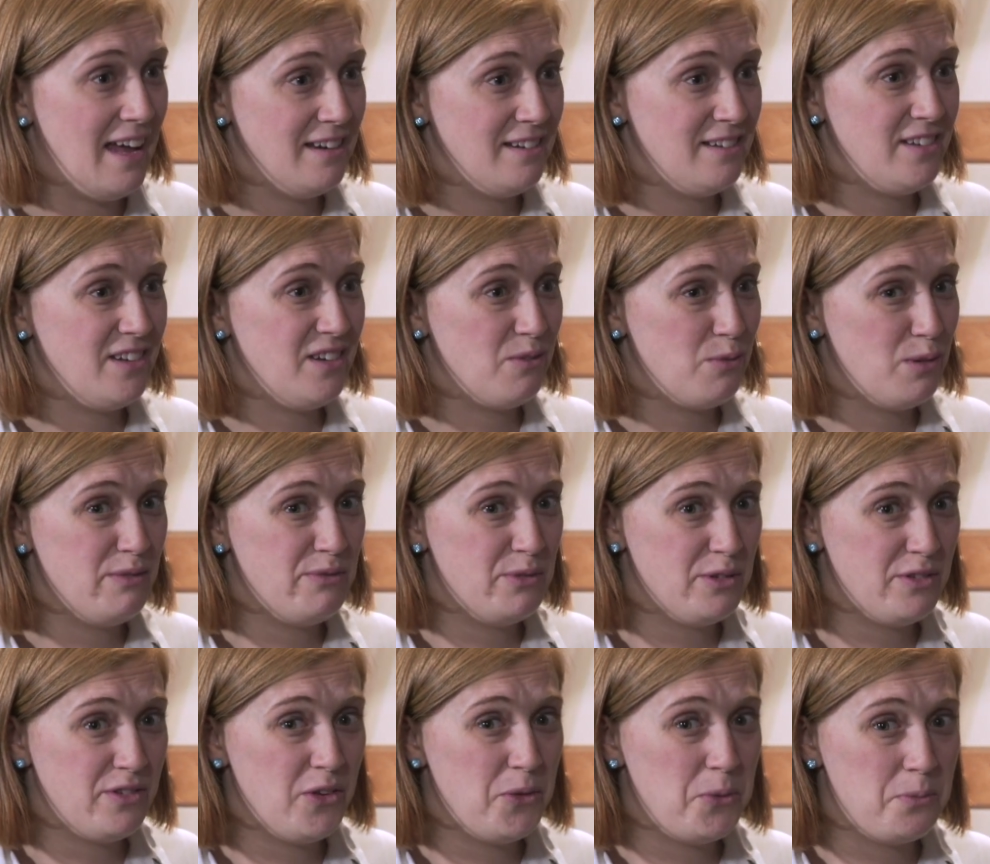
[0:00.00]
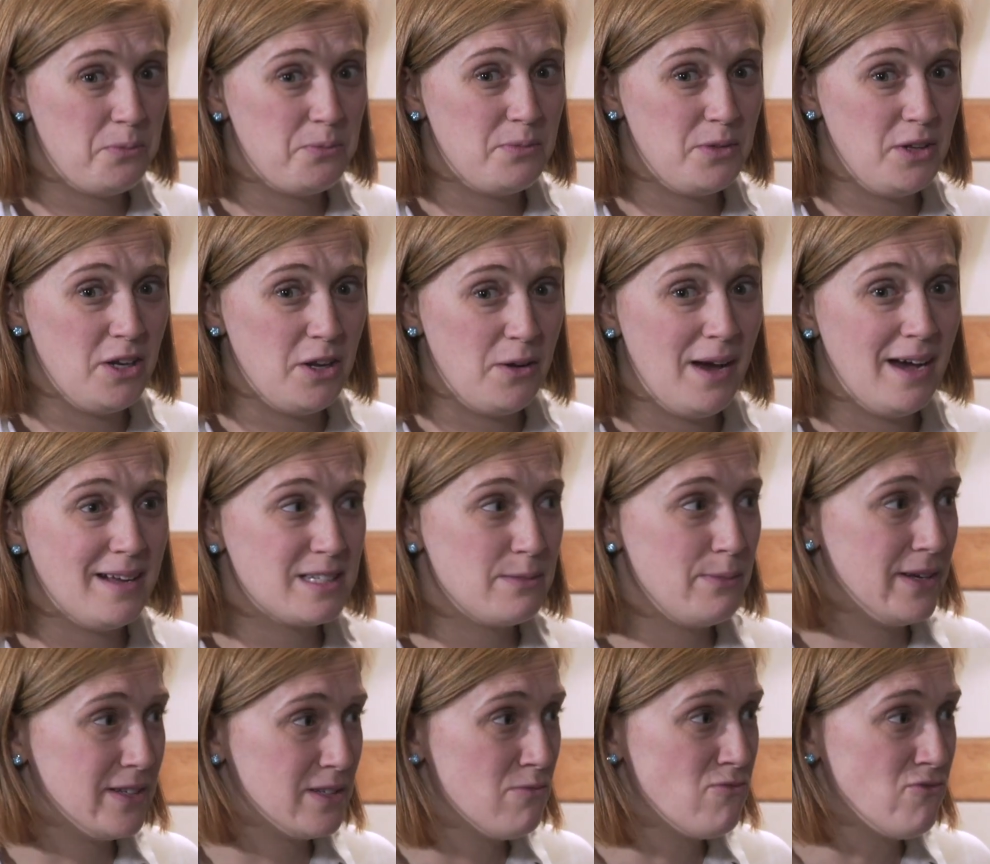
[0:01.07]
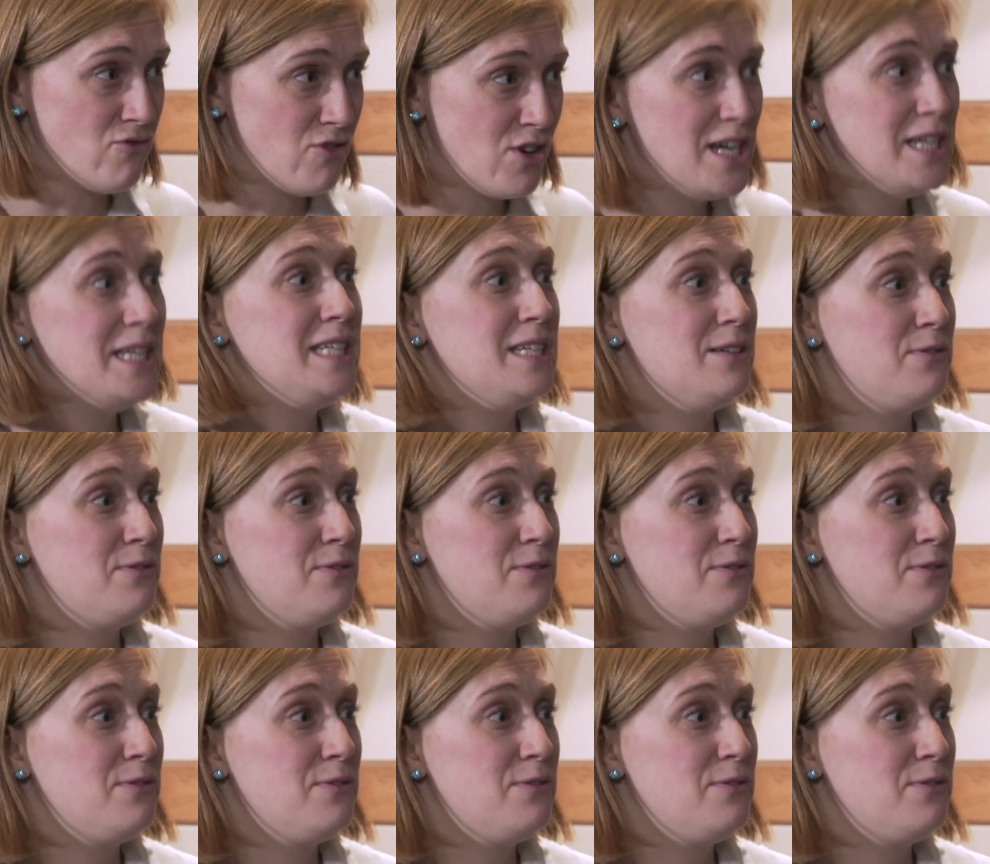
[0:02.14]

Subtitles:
And we've also, had to make some really